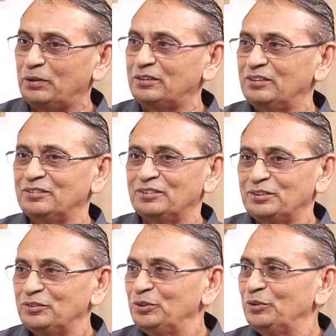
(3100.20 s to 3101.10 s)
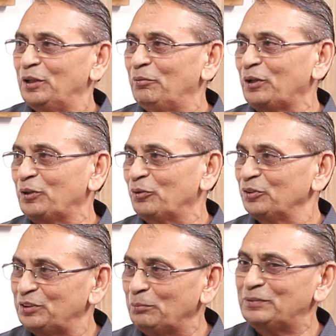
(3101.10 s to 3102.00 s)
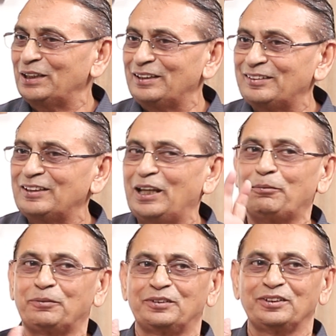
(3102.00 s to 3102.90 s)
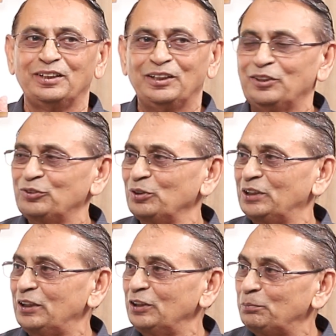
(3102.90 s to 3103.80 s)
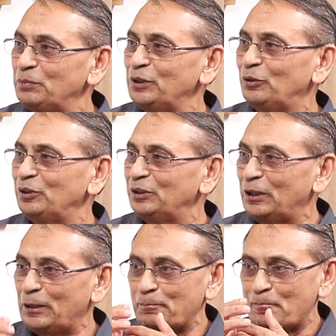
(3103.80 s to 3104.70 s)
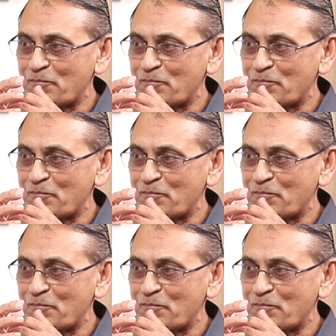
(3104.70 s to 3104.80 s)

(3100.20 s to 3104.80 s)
but you never know. Something is left. So that is beyond the